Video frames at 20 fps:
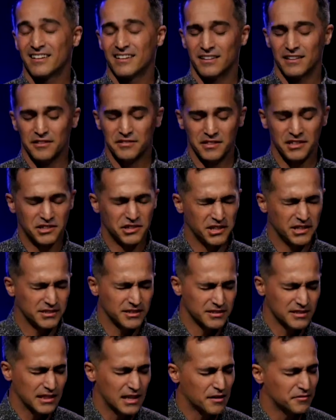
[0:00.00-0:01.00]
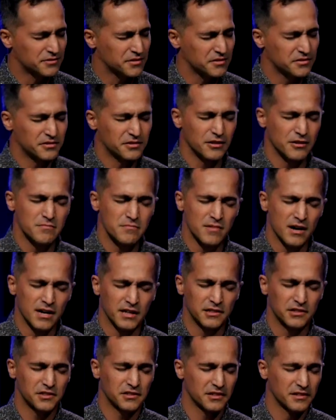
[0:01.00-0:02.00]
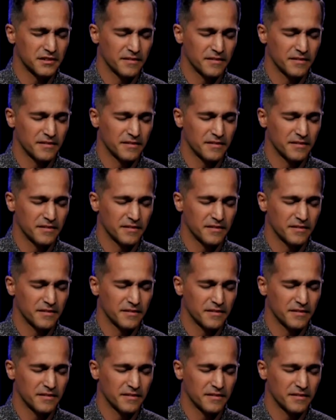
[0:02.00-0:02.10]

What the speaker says: You see, Jesus loves us so much